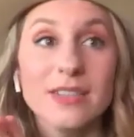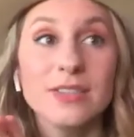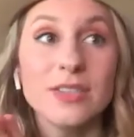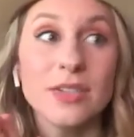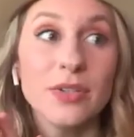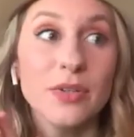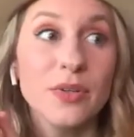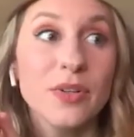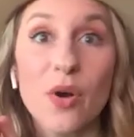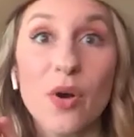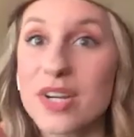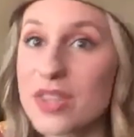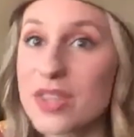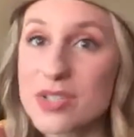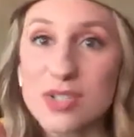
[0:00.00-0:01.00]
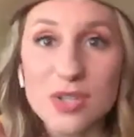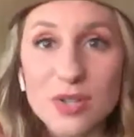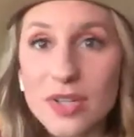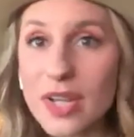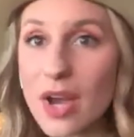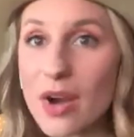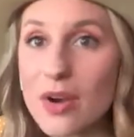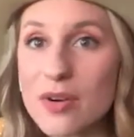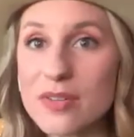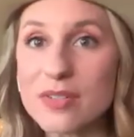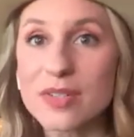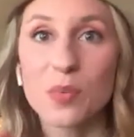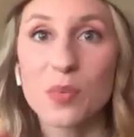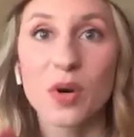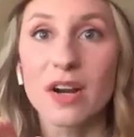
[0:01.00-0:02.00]
to go into the studio
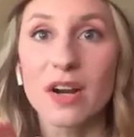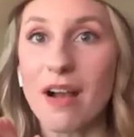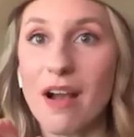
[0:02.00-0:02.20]
to work